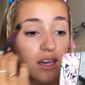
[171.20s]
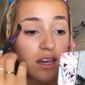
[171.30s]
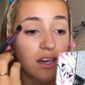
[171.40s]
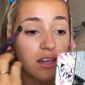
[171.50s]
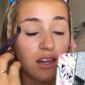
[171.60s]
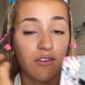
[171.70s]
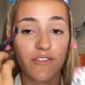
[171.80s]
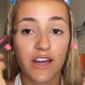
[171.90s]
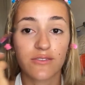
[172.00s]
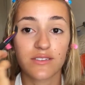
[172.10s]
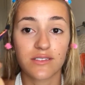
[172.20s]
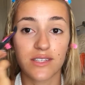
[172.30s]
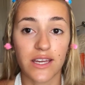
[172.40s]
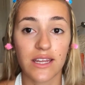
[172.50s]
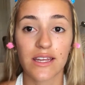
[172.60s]
and if I don't
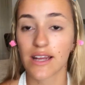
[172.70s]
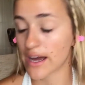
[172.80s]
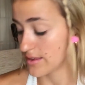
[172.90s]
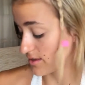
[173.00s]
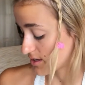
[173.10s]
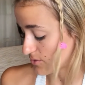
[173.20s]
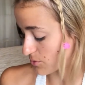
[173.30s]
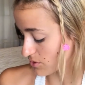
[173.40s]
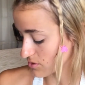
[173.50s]
set it, I think it will